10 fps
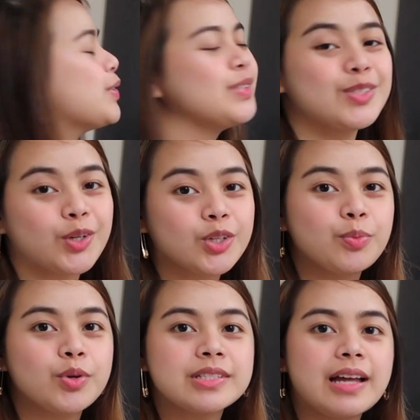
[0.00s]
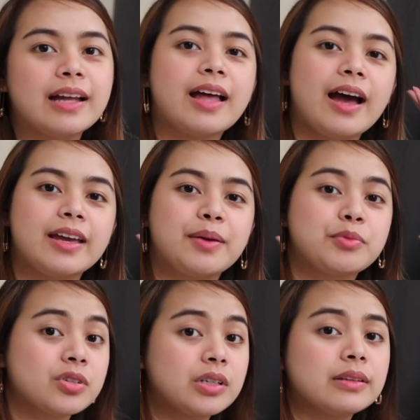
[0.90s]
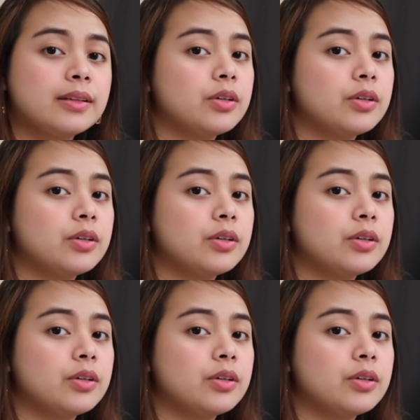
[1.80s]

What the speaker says: So these are the books that I am currently